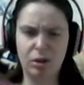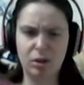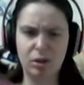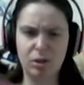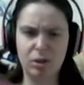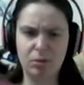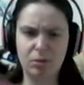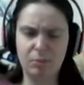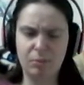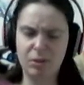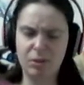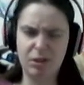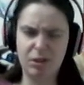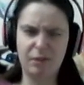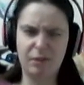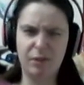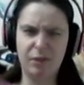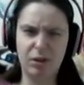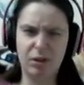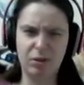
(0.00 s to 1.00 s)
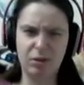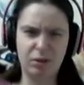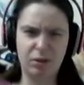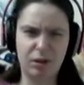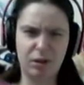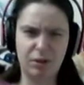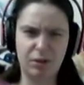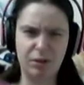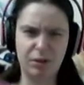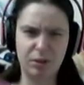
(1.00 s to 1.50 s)
do a music video
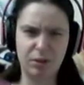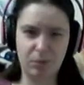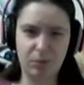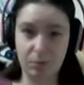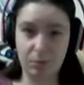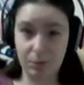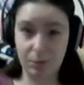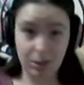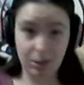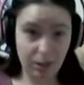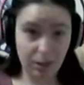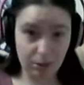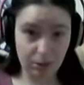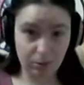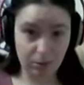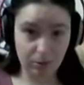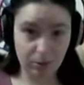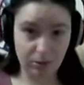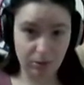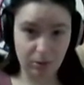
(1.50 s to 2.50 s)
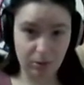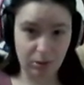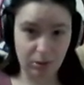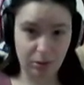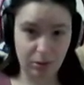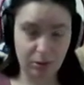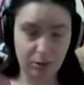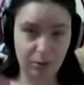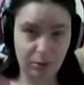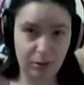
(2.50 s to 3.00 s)
on Screaming Eagles,
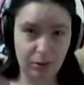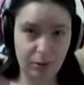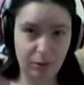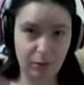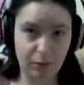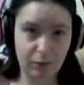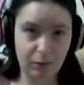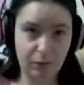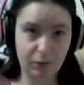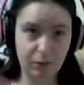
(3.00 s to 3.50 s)
or the